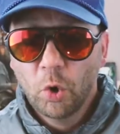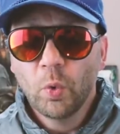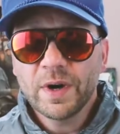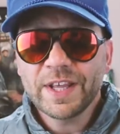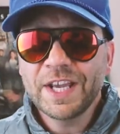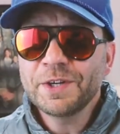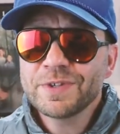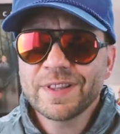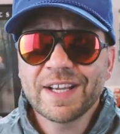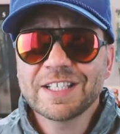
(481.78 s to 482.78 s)
One of the
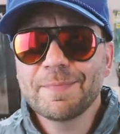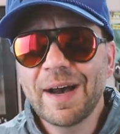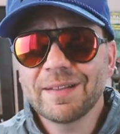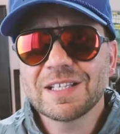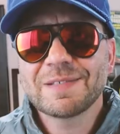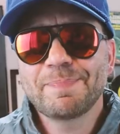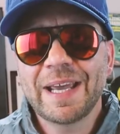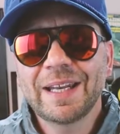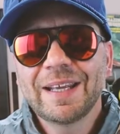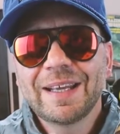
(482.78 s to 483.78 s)
interesting things about this
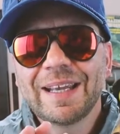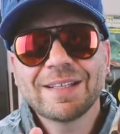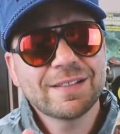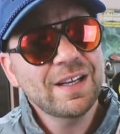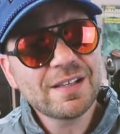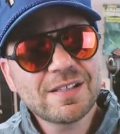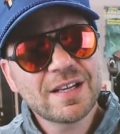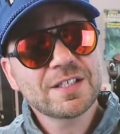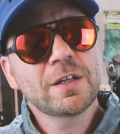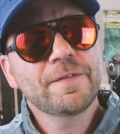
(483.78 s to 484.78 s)
bait is it doesn't
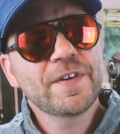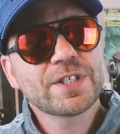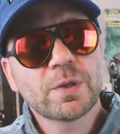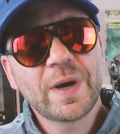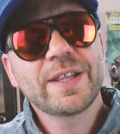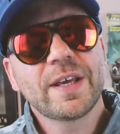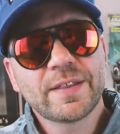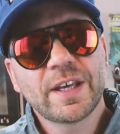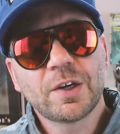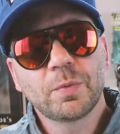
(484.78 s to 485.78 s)
necessarily fish the way that you
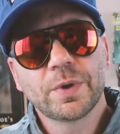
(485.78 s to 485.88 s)
think it